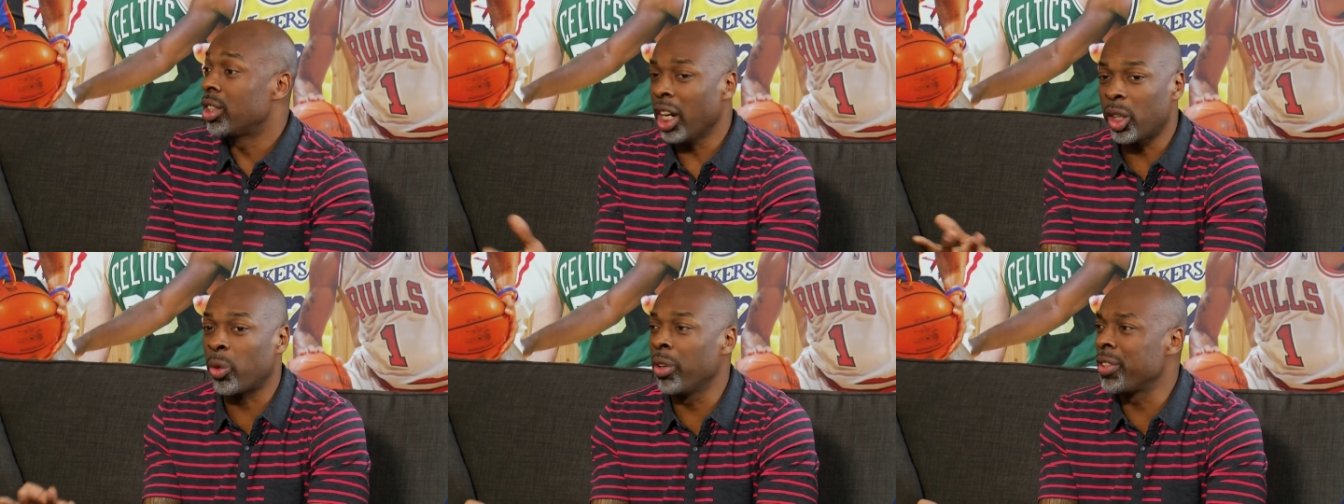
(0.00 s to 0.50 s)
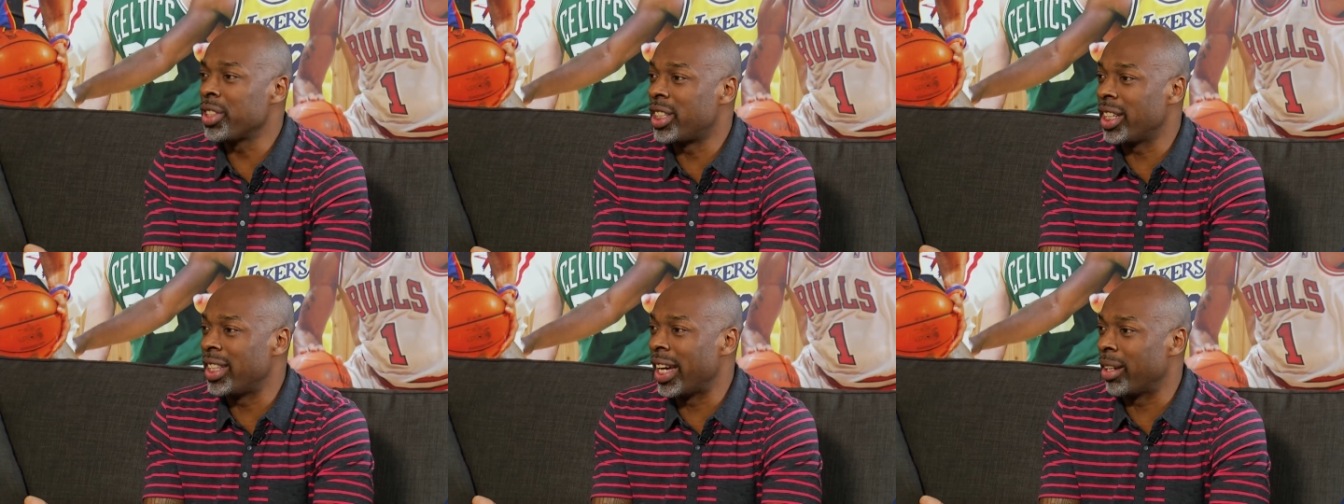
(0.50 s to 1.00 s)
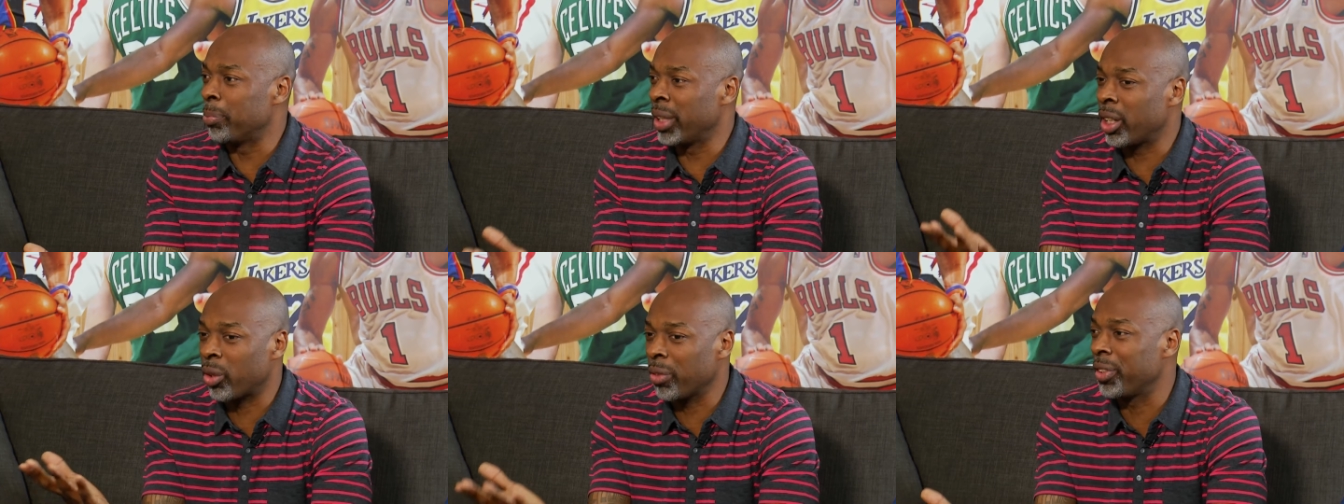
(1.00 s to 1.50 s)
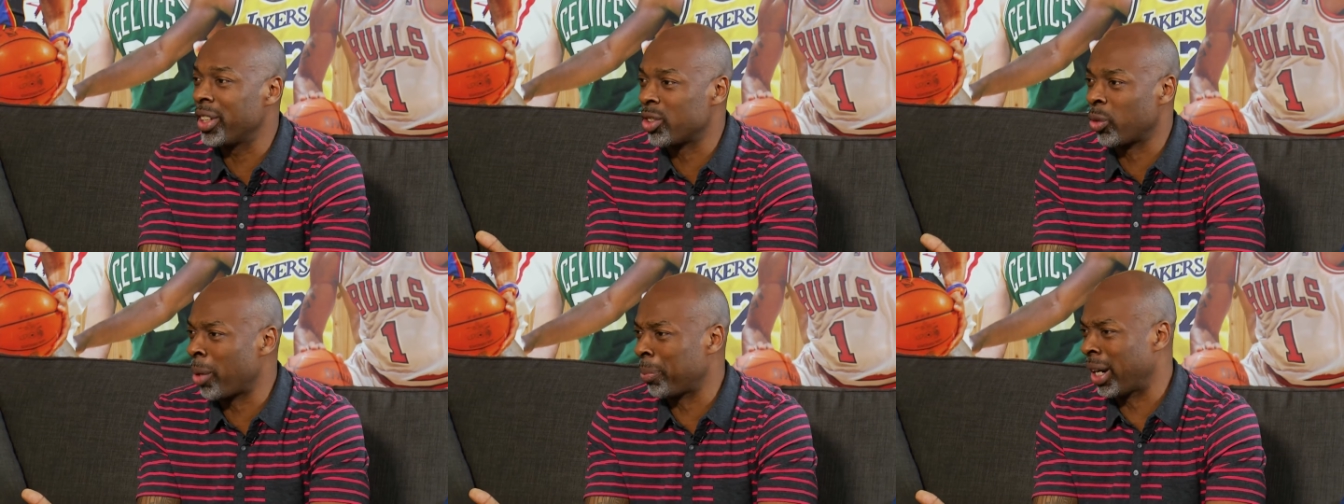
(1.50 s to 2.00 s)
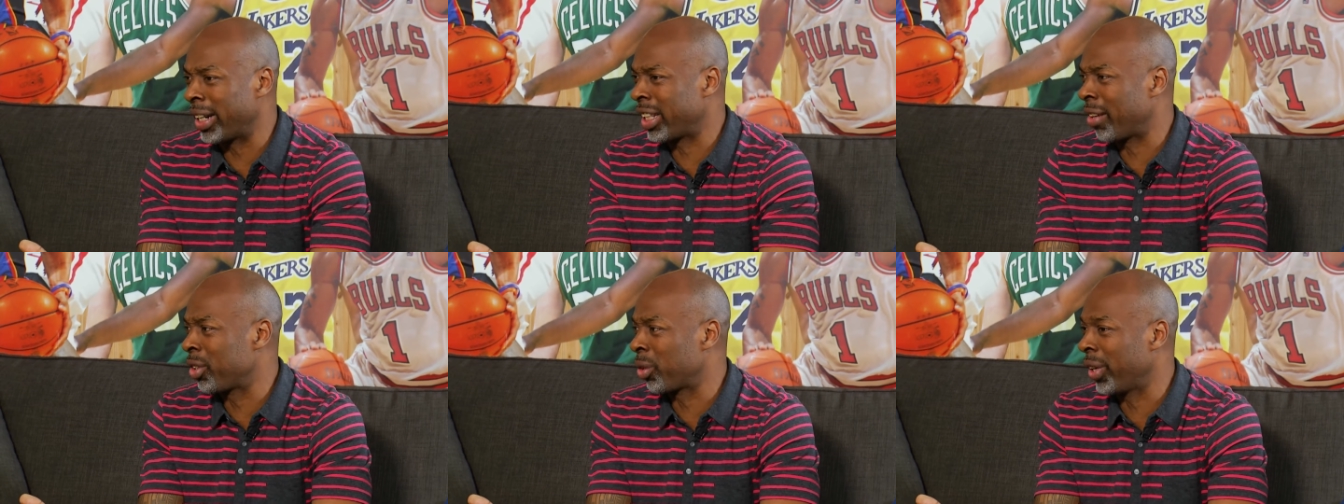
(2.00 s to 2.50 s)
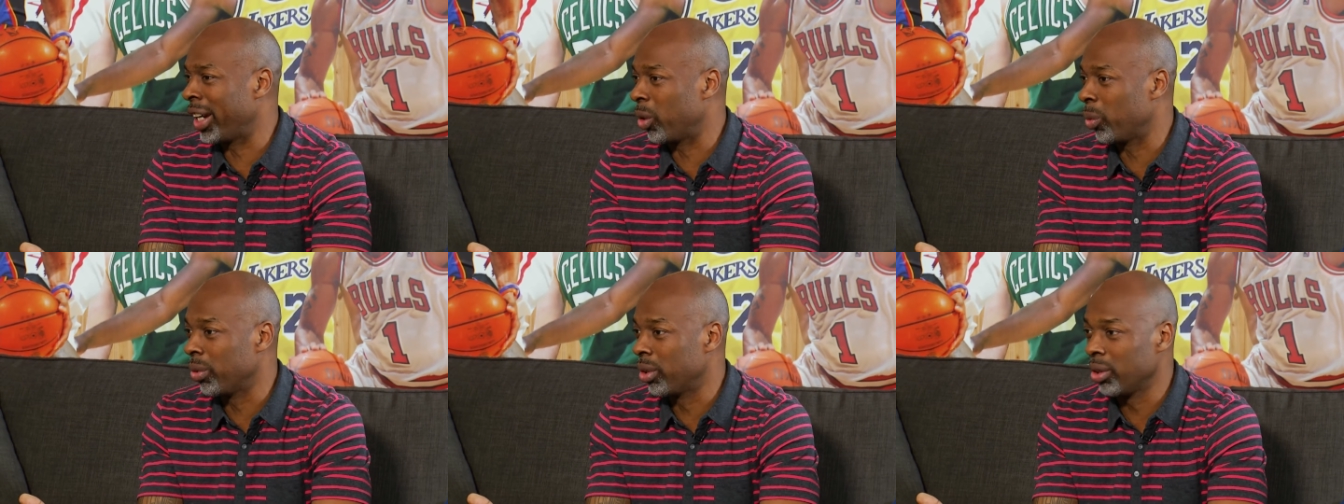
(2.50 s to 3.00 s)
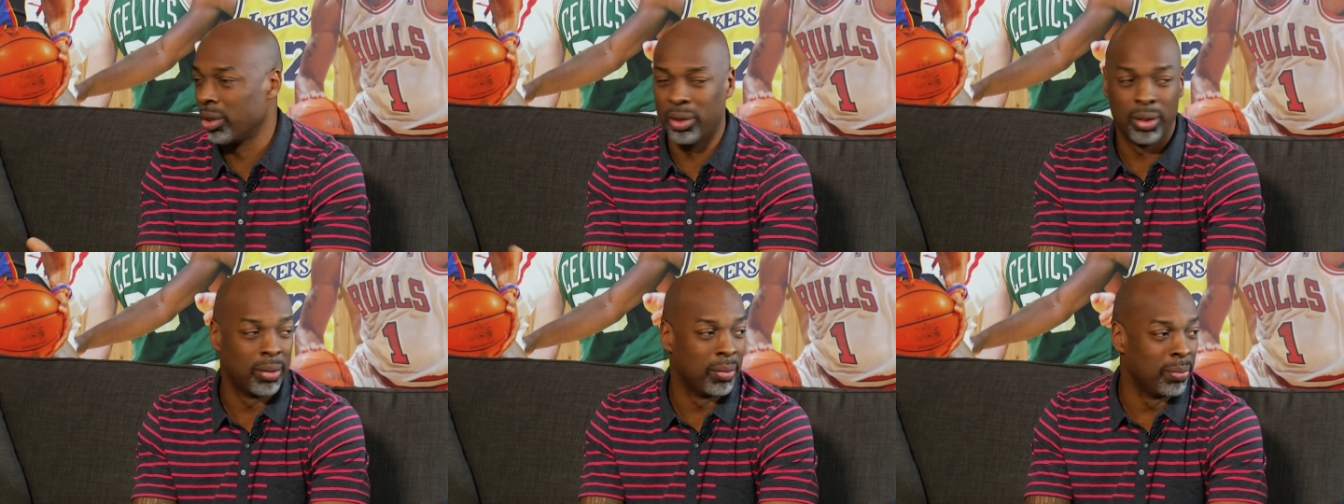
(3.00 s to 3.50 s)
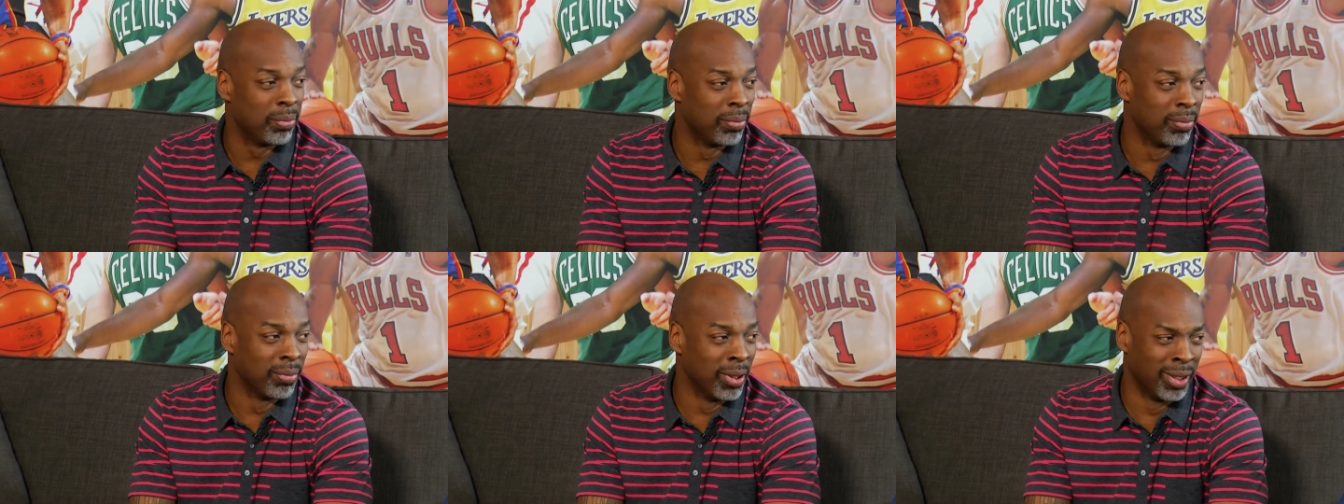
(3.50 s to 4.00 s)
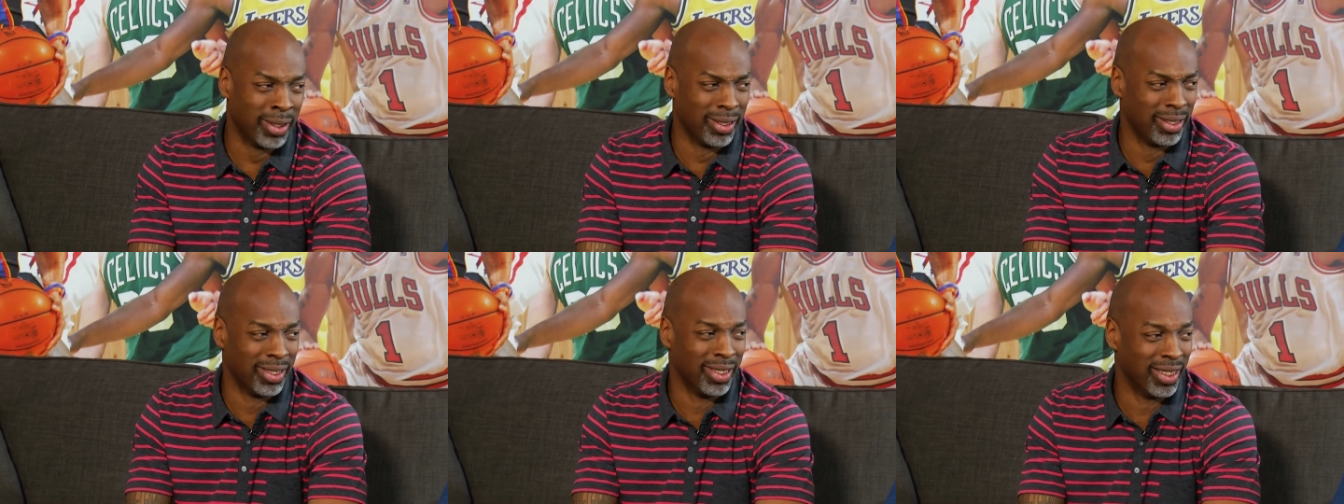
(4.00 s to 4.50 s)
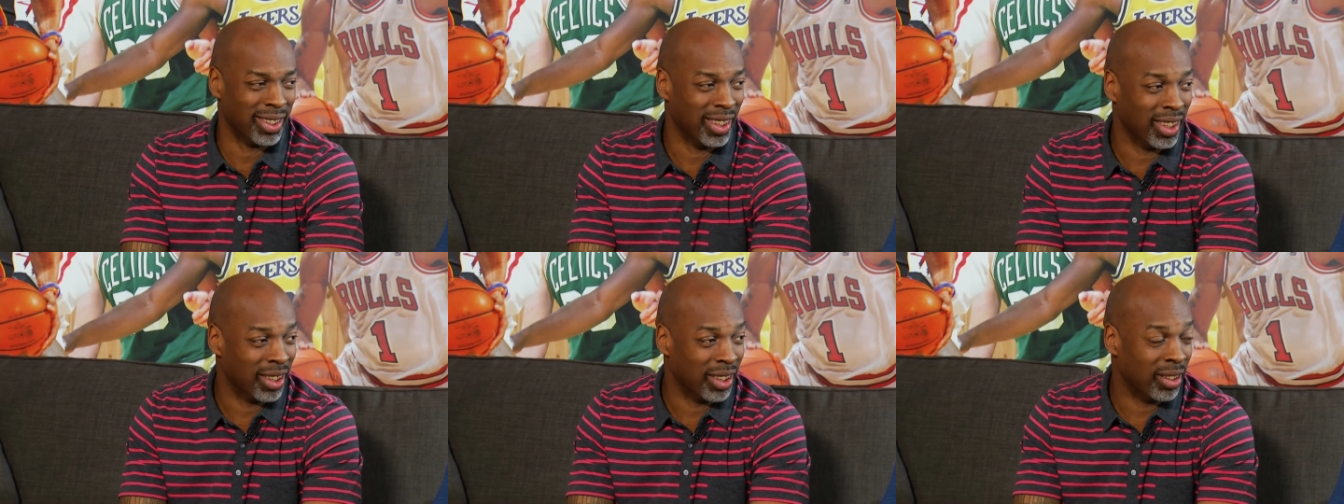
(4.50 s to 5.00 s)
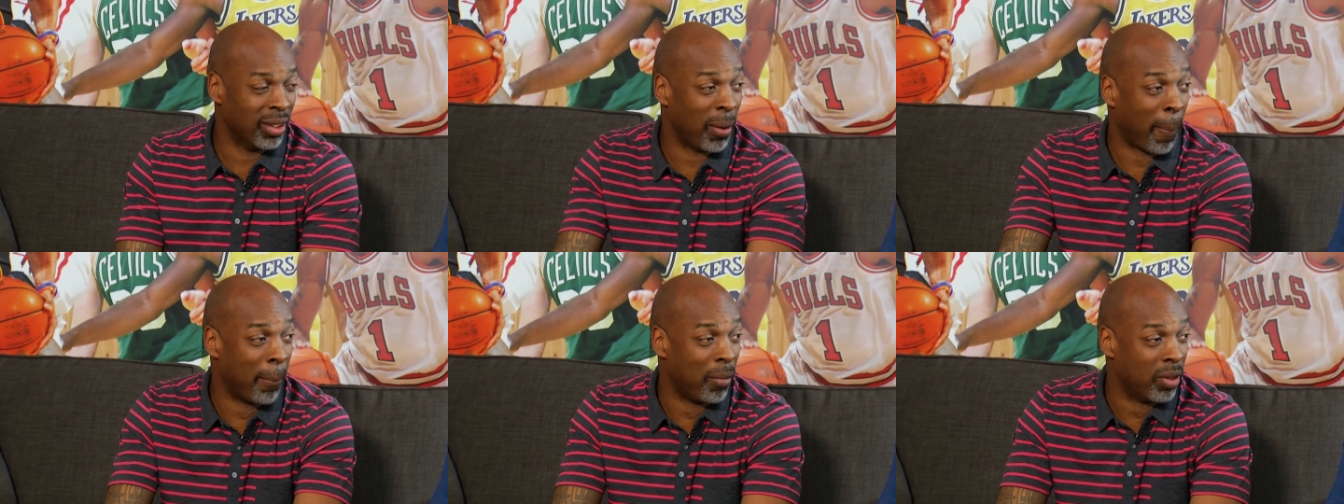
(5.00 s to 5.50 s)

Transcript: Doc Rivers said that Blake Griffin is right behind Kevin Durant. I don't know about that. I'm sorry. Joakim Noah's in the